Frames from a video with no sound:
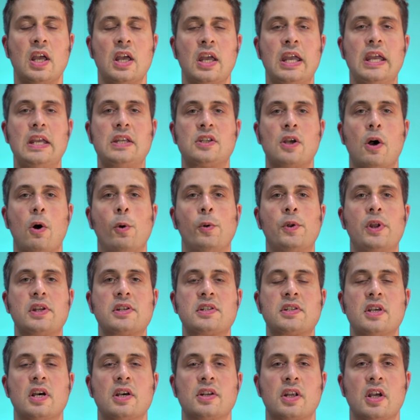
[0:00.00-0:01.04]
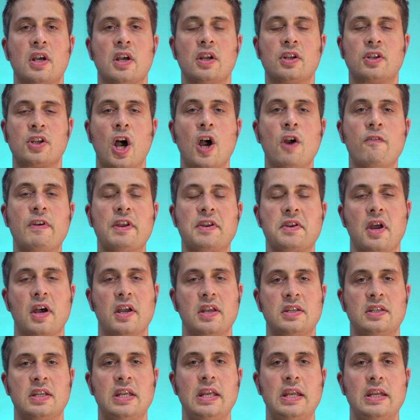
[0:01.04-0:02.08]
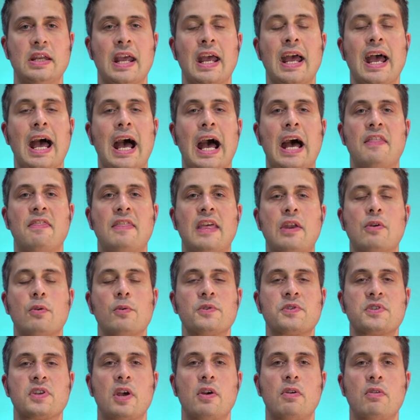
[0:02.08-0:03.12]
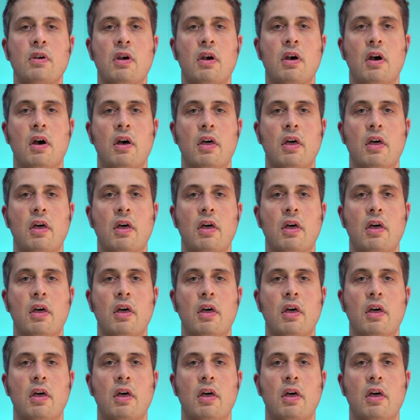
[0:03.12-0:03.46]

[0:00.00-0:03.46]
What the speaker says: he told us that COVID-19 and then also